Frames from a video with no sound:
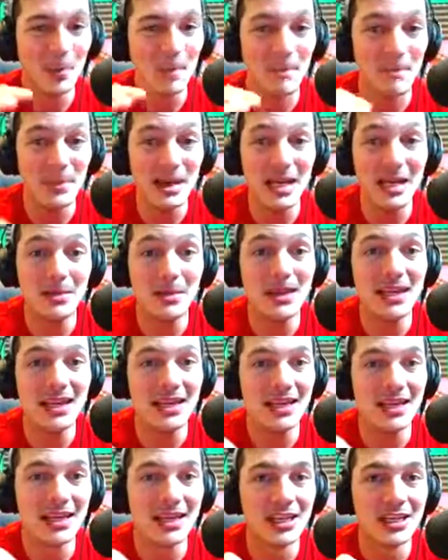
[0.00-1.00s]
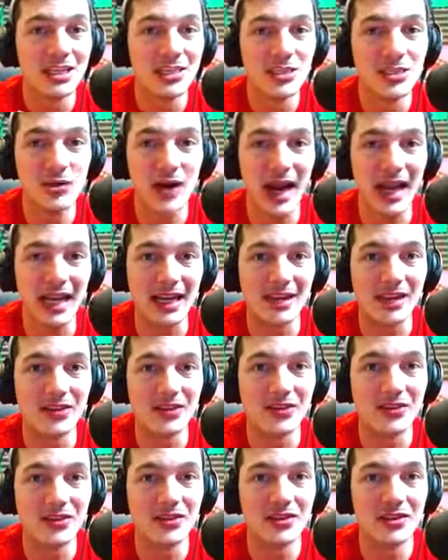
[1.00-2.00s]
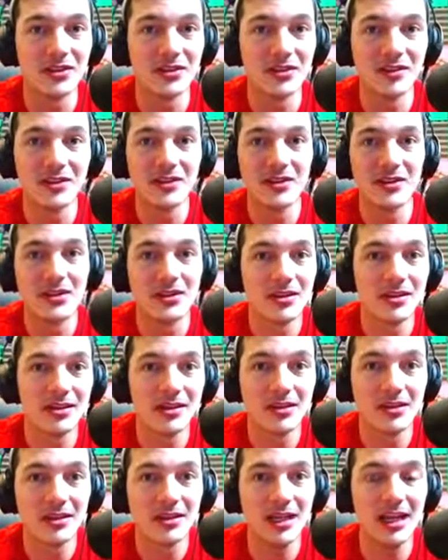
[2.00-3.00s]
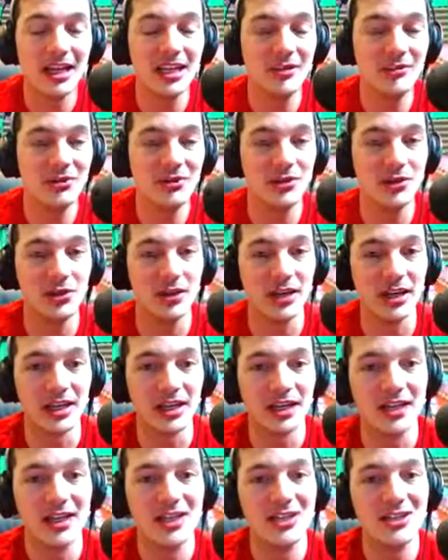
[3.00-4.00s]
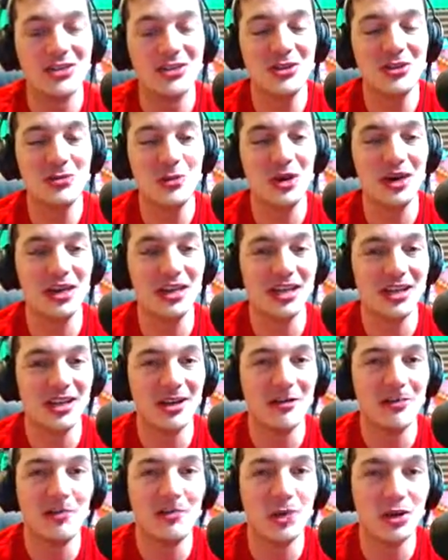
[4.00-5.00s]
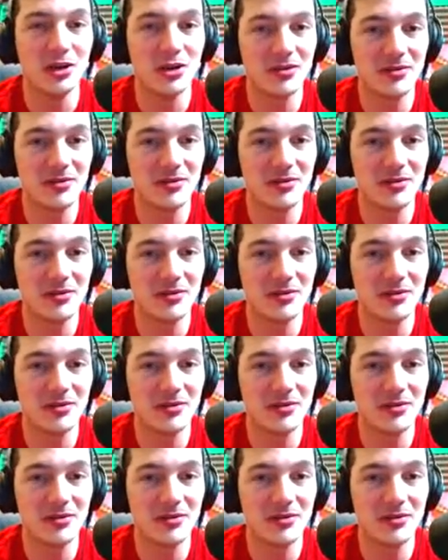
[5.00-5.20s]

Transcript: Baby dragons. End of story. 2-1, Mortar